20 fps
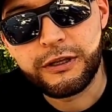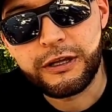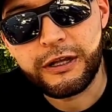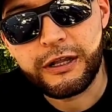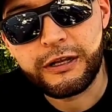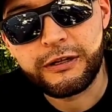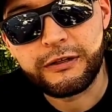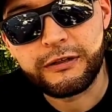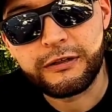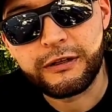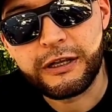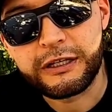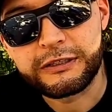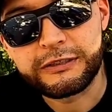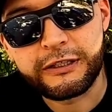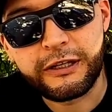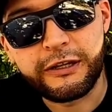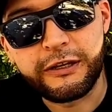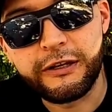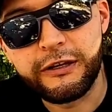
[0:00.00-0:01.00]
he had
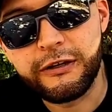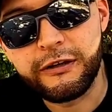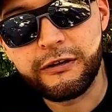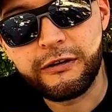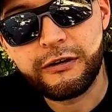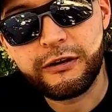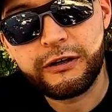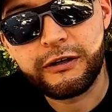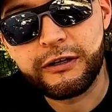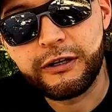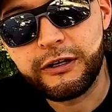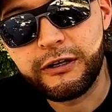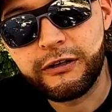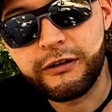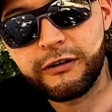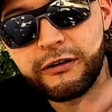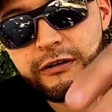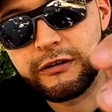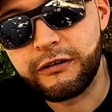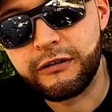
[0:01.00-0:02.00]
hexalite here
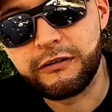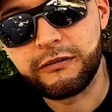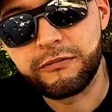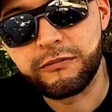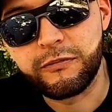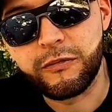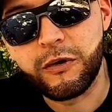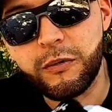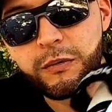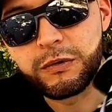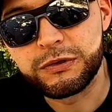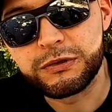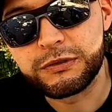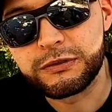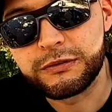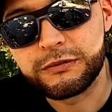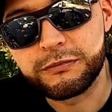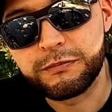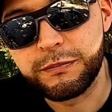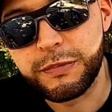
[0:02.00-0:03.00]
here and almost
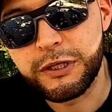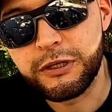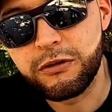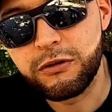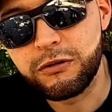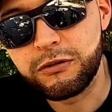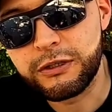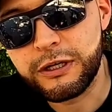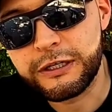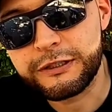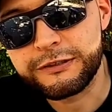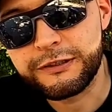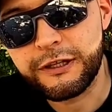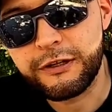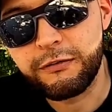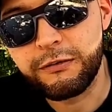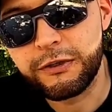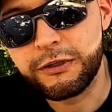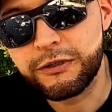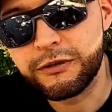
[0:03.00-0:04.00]
big old
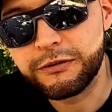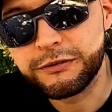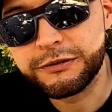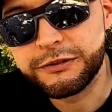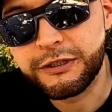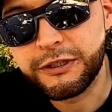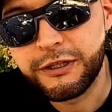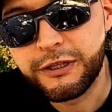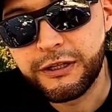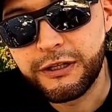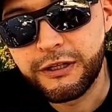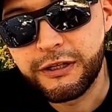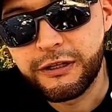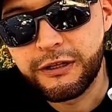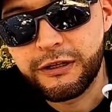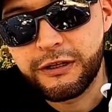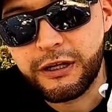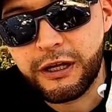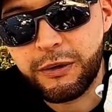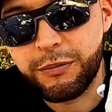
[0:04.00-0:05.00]
hexalite windows
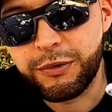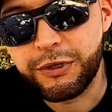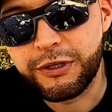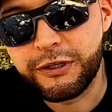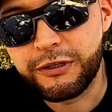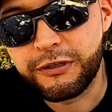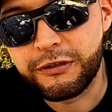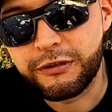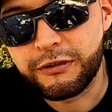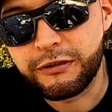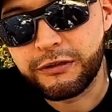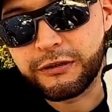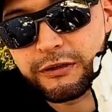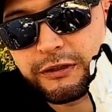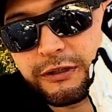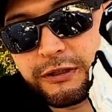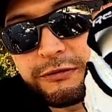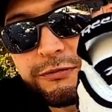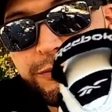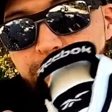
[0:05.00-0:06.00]
i mean
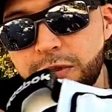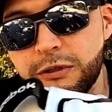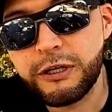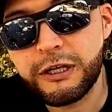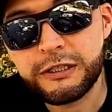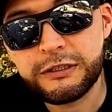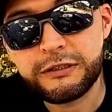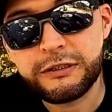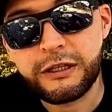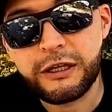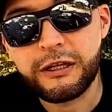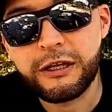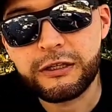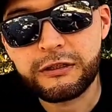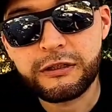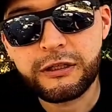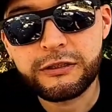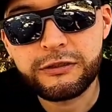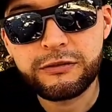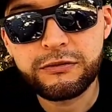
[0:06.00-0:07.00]
it's real nice i
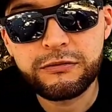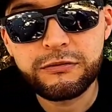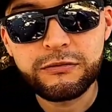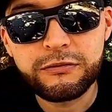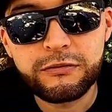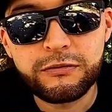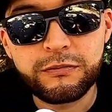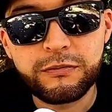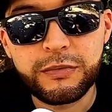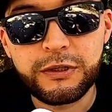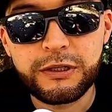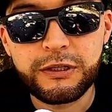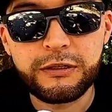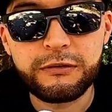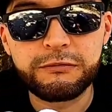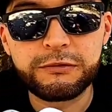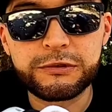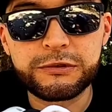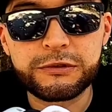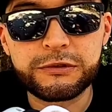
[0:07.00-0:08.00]
like that shoe but
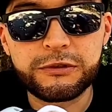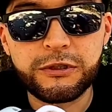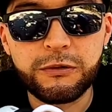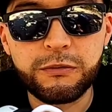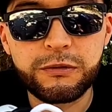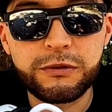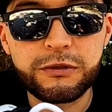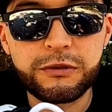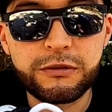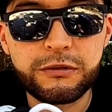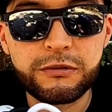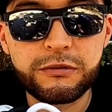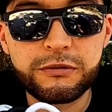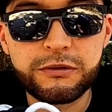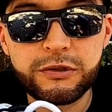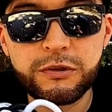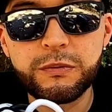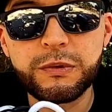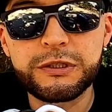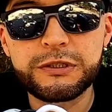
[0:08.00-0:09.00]
it was over
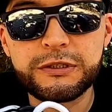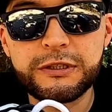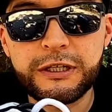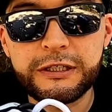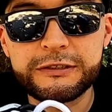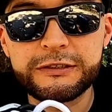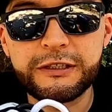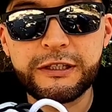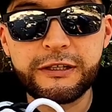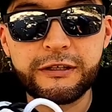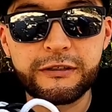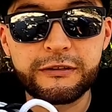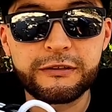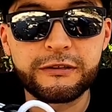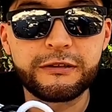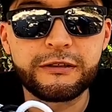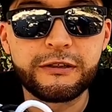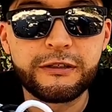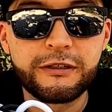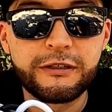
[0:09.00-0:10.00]
too much hexalite
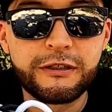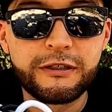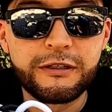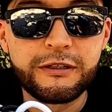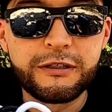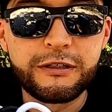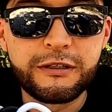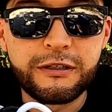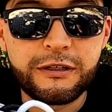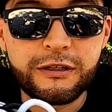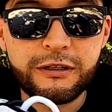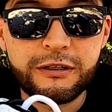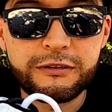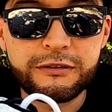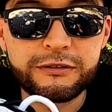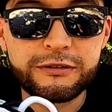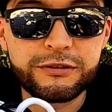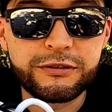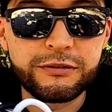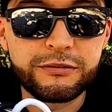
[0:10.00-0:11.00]
on it
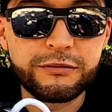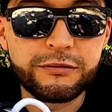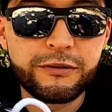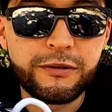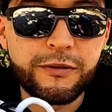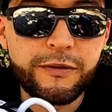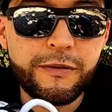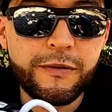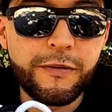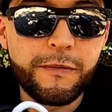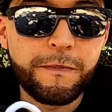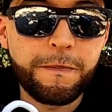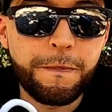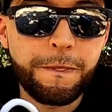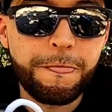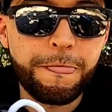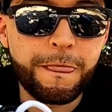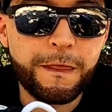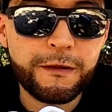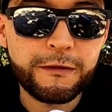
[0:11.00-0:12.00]
on the shoe.
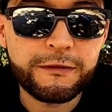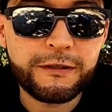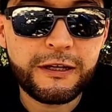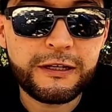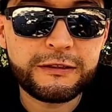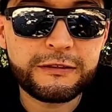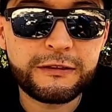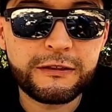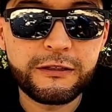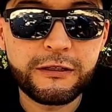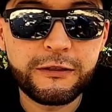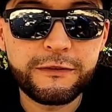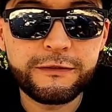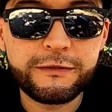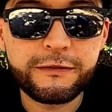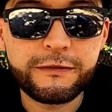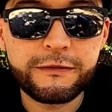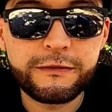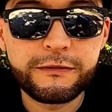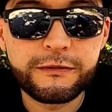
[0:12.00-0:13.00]
This has
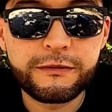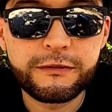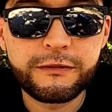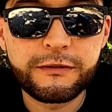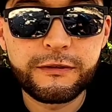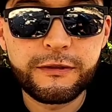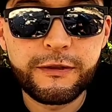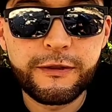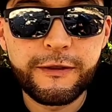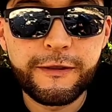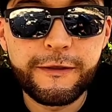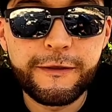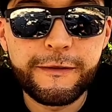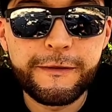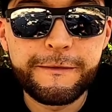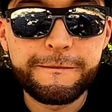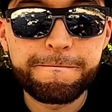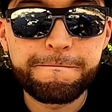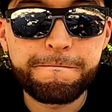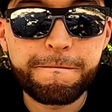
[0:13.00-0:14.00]
enough
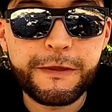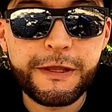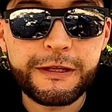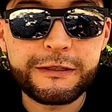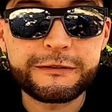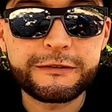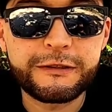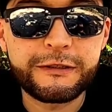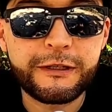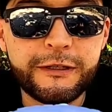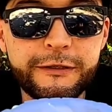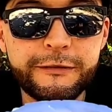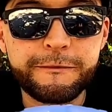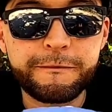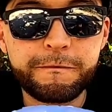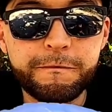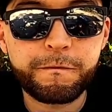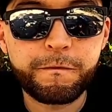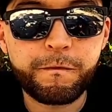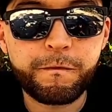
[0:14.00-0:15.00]
hexalite,